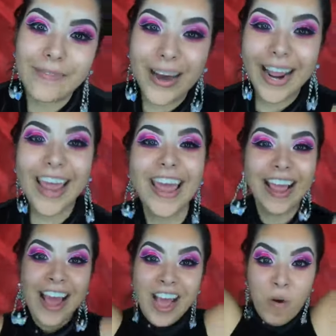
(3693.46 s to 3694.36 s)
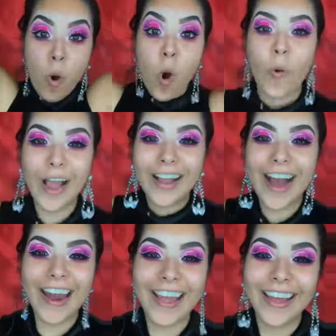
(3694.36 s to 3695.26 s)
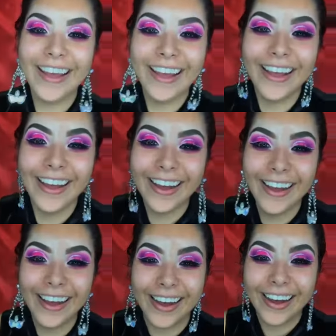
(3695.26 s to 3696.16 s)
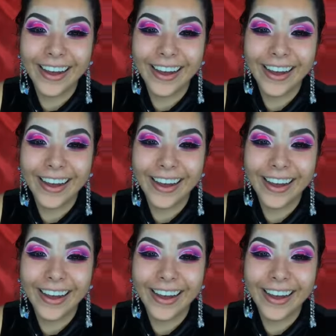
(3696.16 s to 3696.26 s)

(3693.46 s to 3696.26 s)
Marai! Woo! I got it!